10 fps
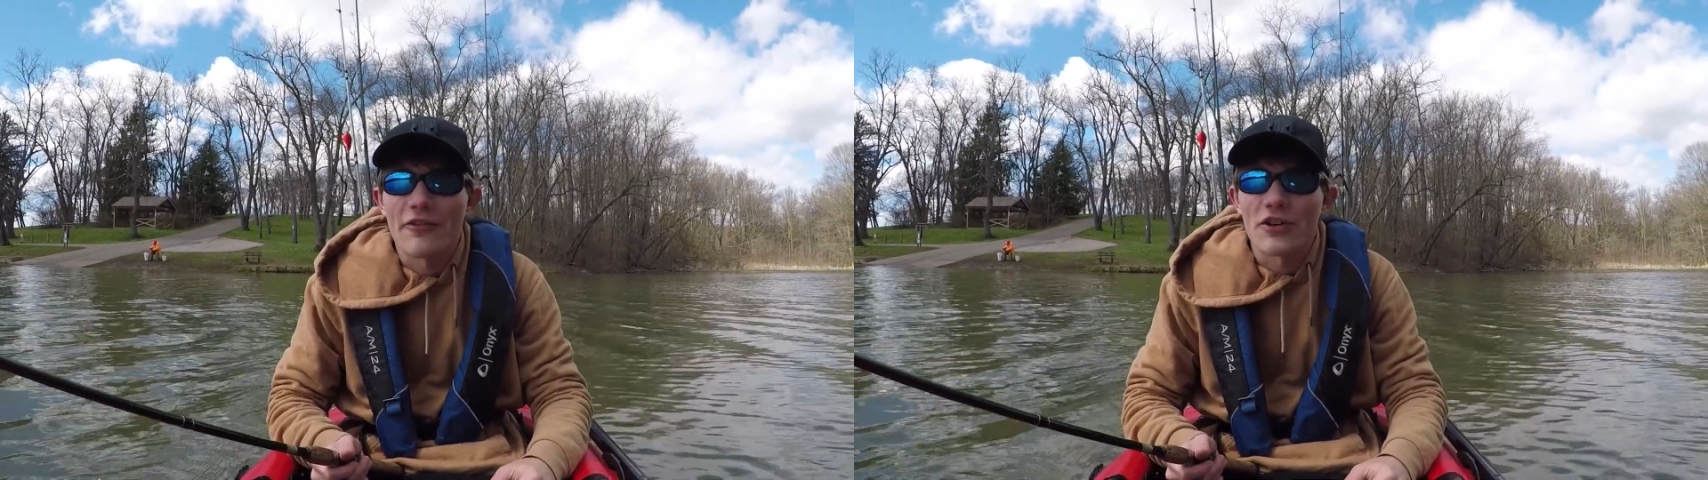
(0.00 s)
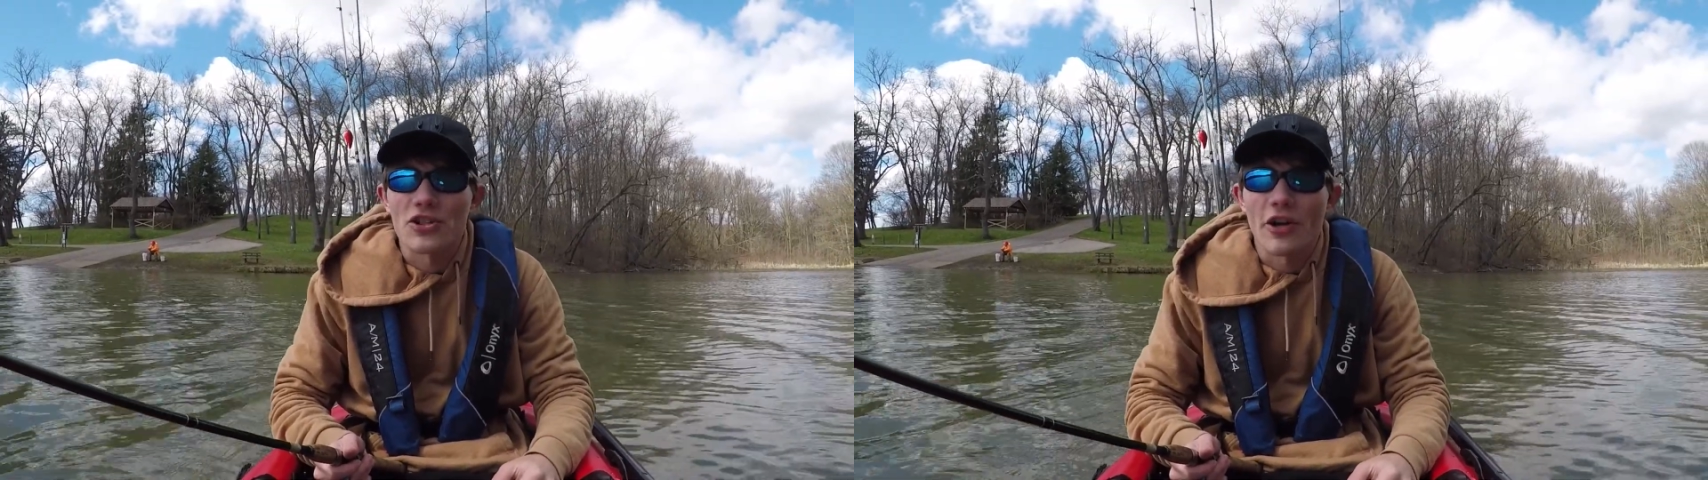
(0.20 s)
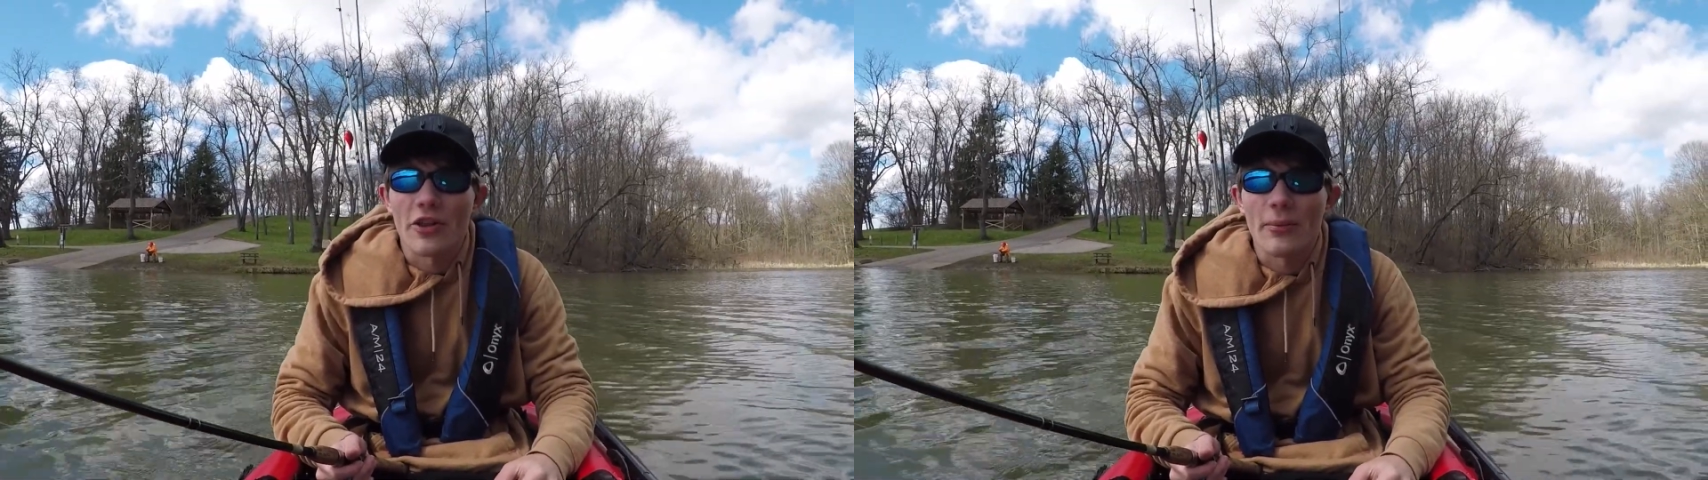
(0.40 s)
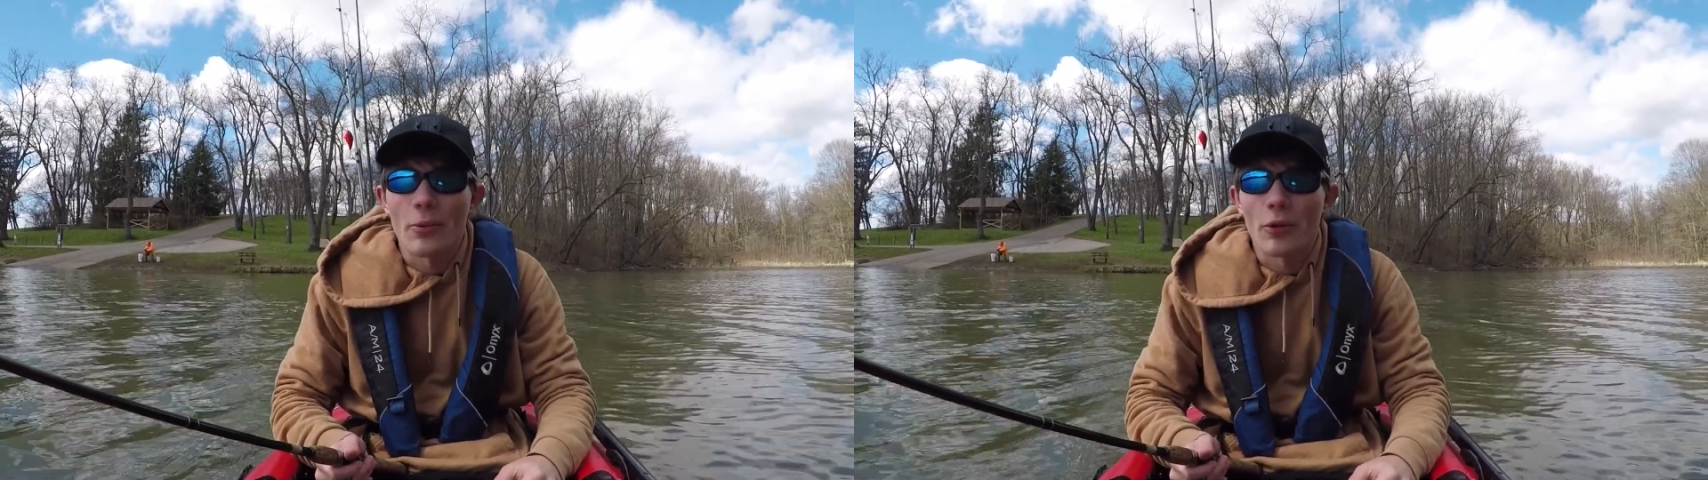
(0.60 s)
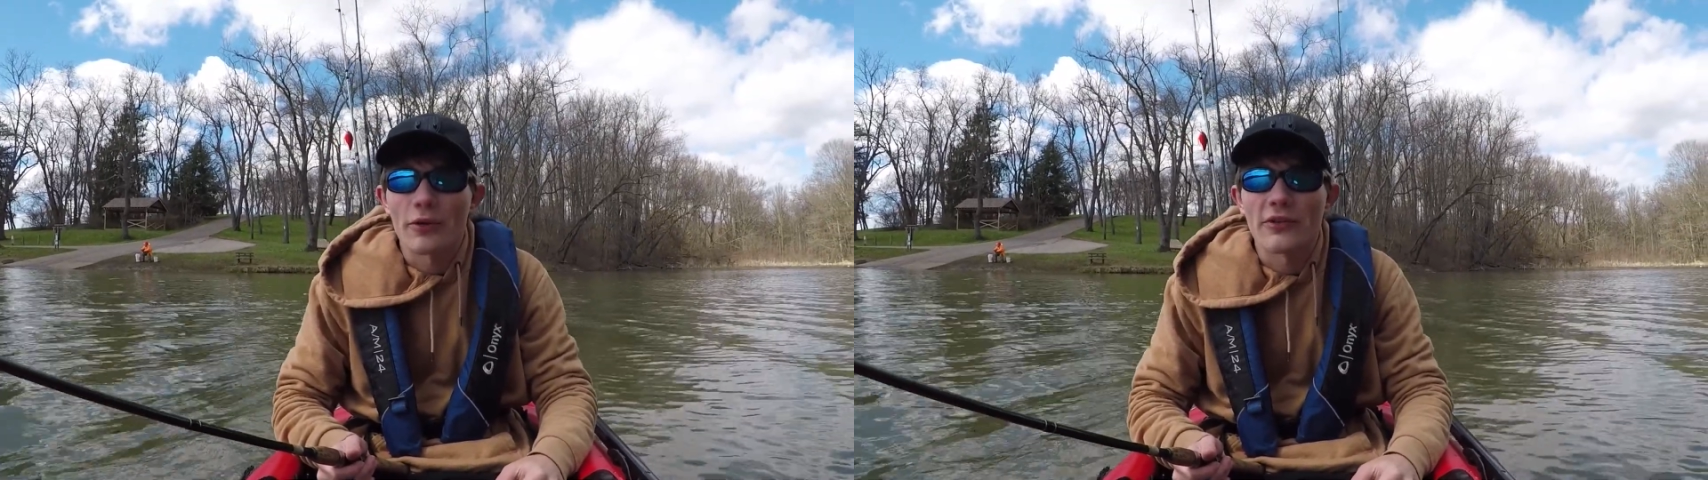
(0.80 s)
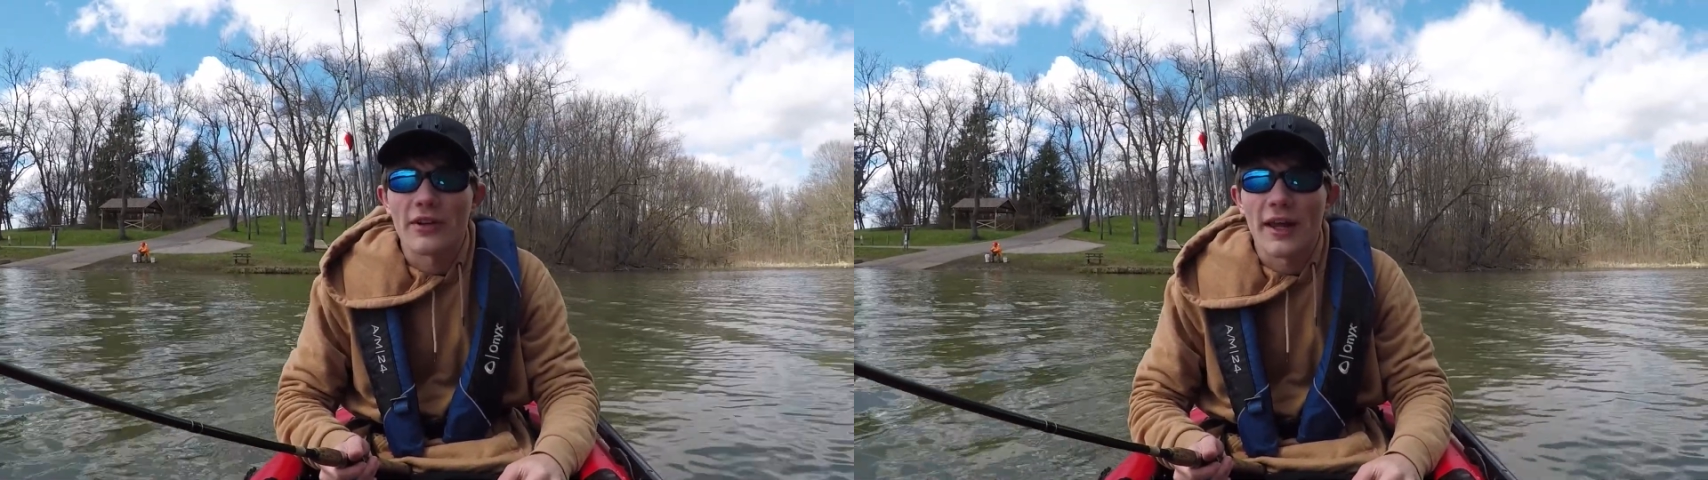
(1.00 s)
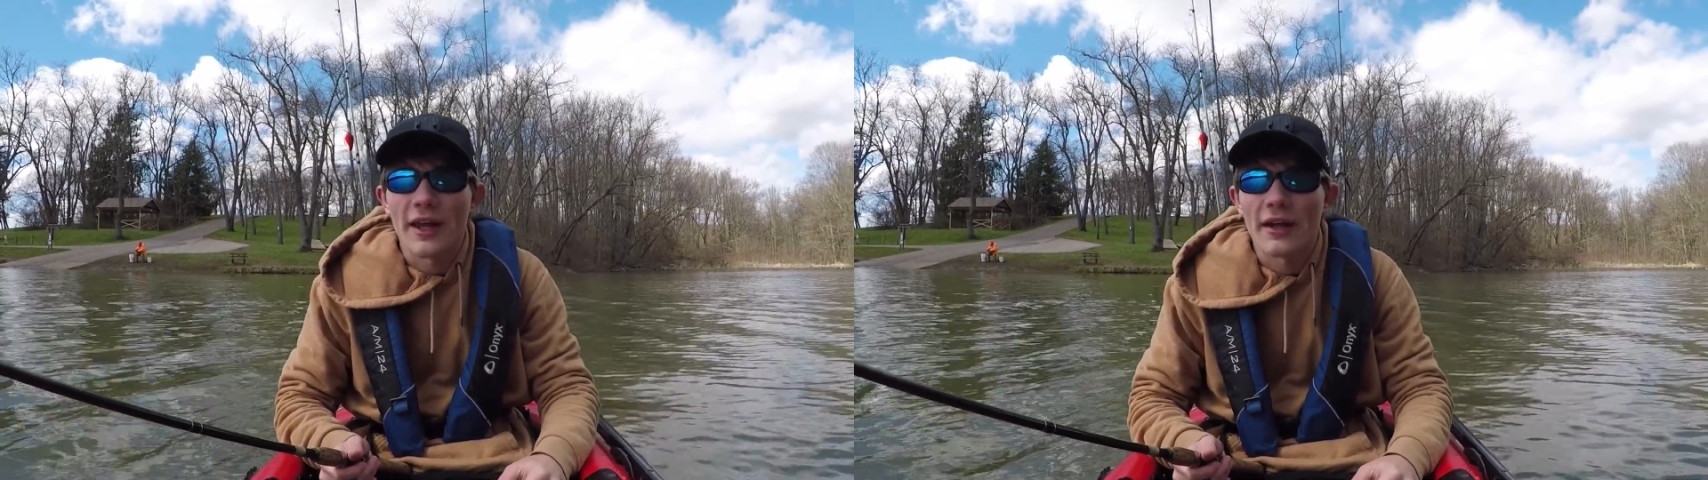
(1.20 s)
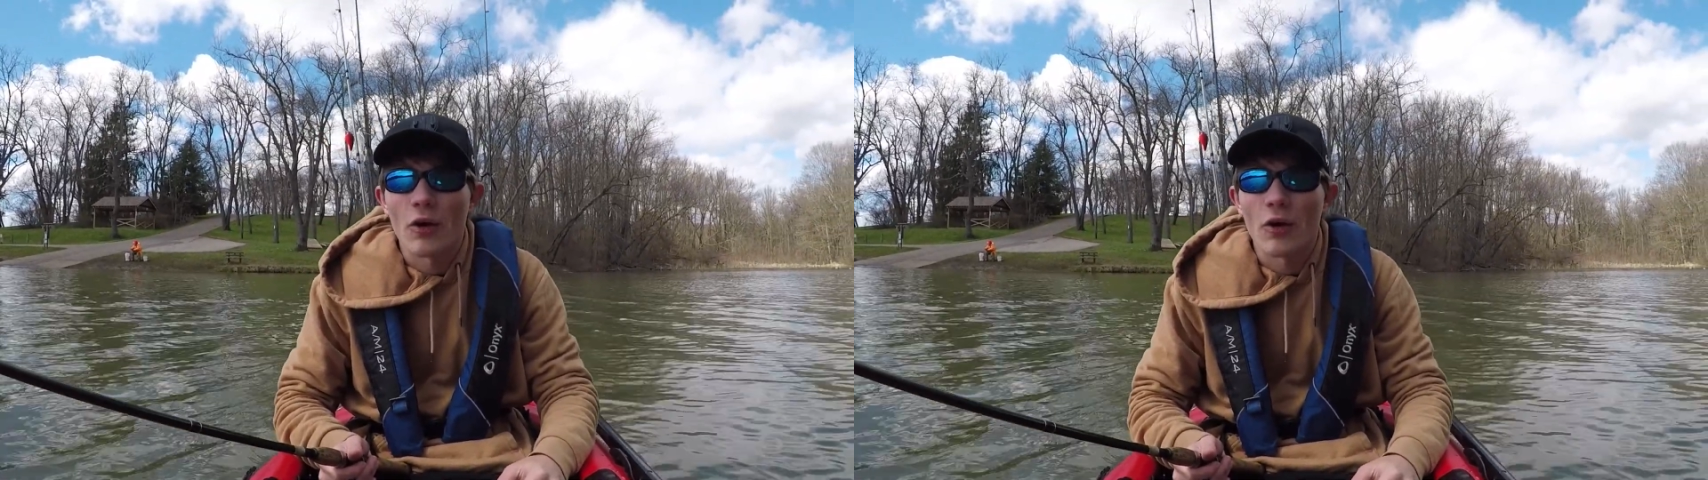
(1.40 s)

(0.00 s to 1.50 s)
fish on the board today